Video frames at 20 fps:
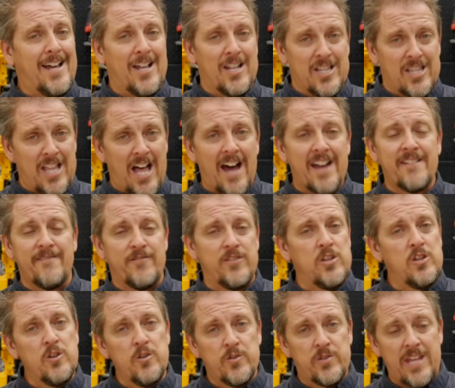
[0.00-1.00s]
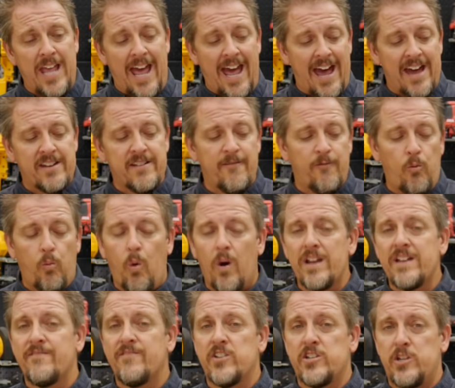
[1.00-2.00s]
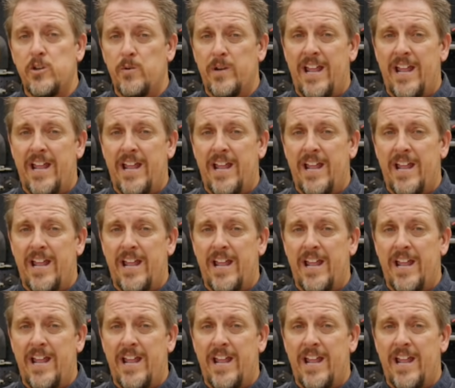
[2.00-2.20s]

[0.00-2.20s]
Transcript: a lot of use out of one of the two